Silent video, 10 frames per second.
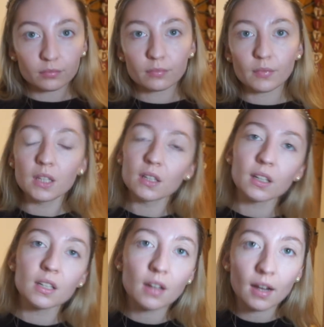It's like
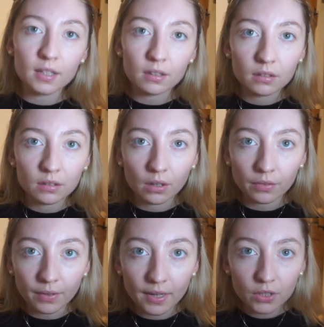a nice
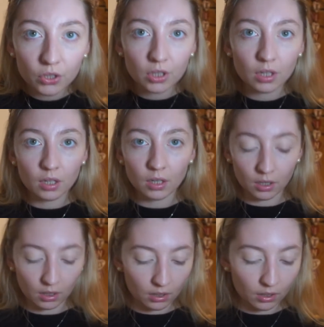coverage.
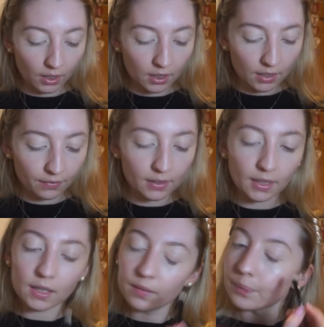Like it
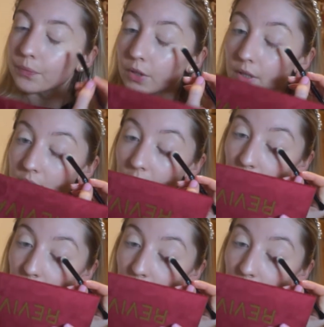definitely, you can see where